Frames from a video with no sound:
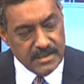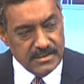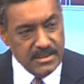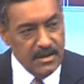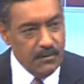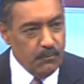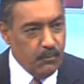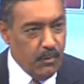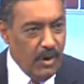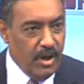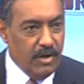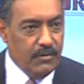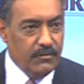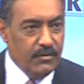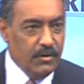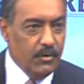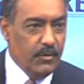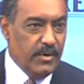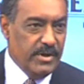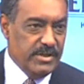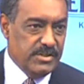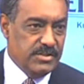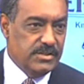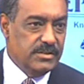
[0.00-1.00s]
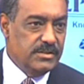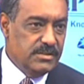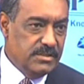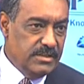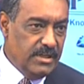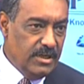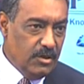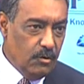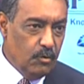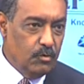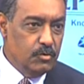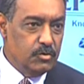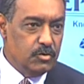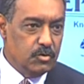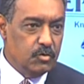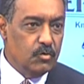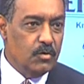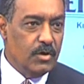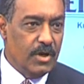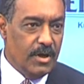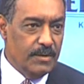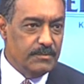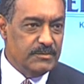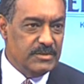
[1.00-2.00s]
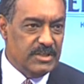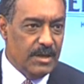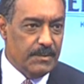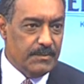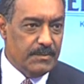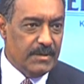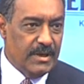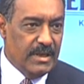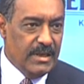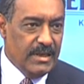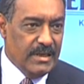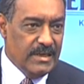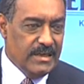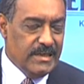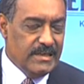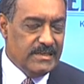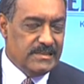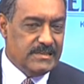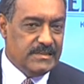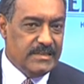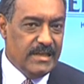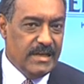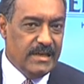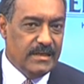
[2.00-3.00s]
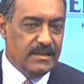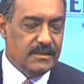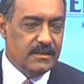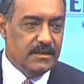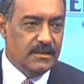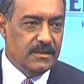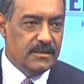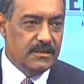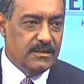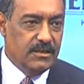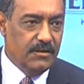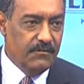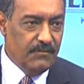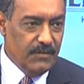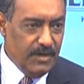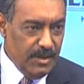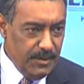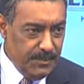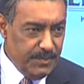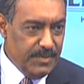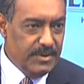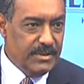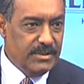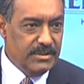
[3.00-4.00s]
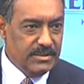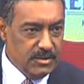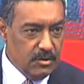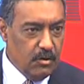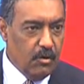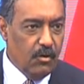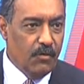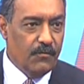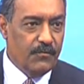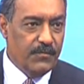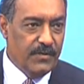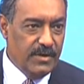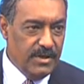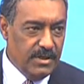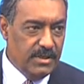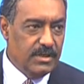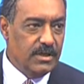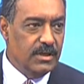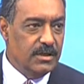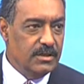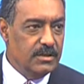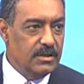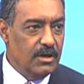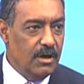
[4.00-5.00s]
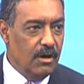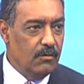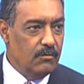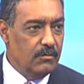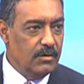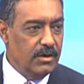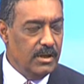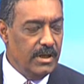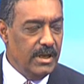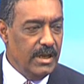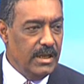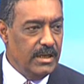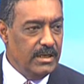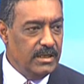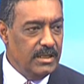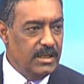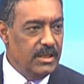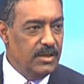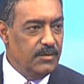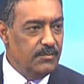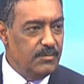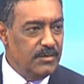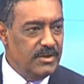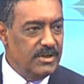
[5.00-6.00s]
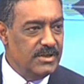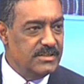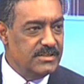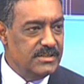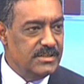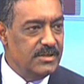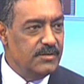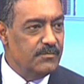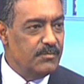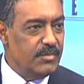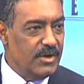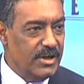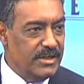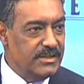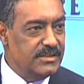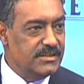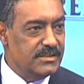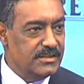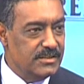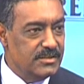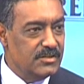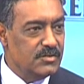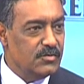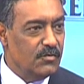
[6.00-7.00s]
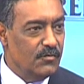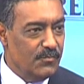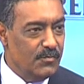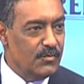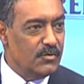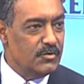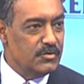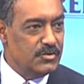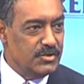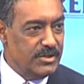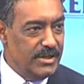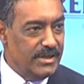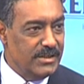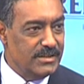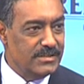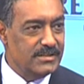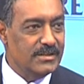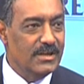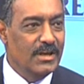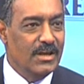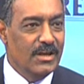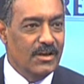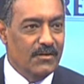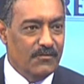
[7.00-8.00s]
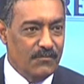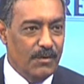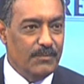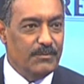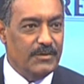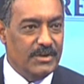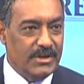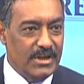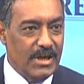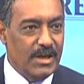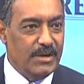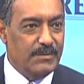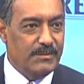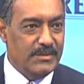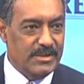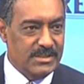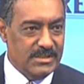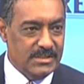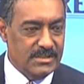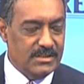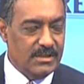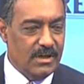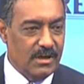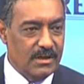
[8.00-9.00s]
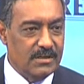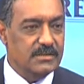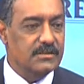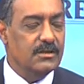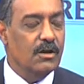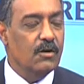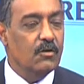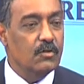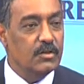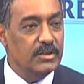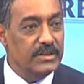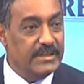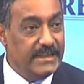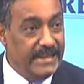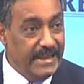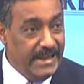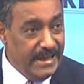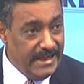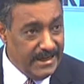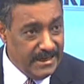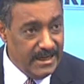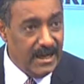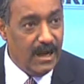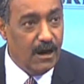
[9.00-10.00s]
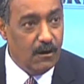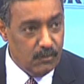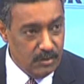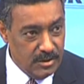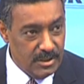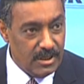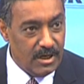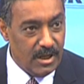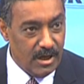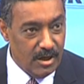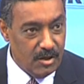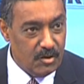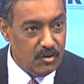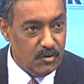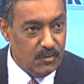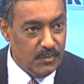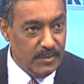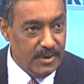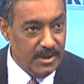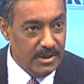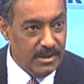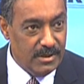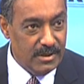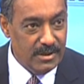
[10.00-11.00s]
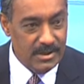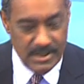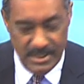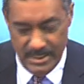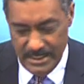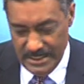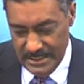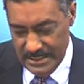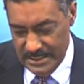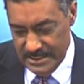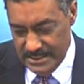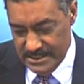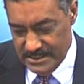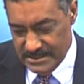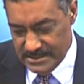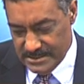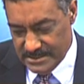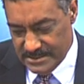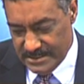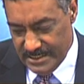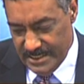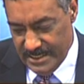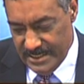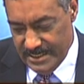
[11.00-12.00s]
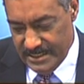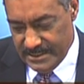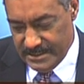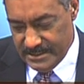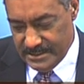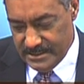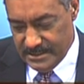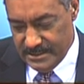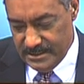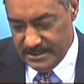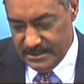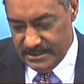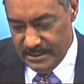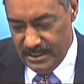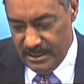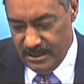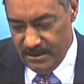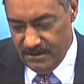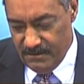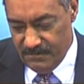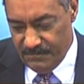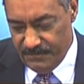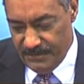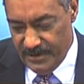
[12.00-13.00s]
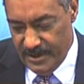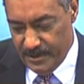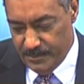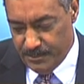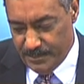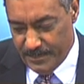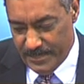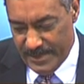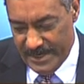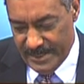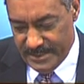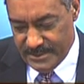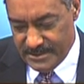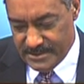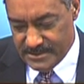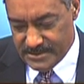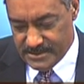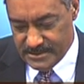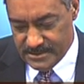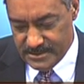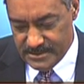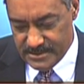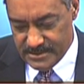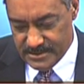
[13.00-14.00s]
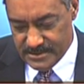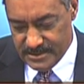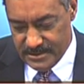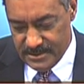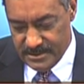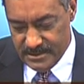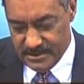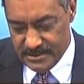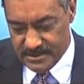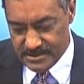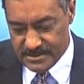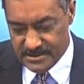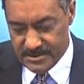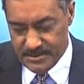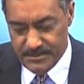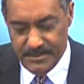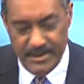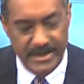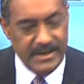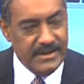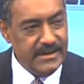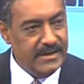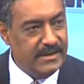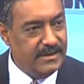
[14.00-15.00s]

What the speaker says: See, one of the questions that also comes up is that developers often turn around and keep raising prices of projects from the time it starts. Now, their counter argument is that unfair practices in the cement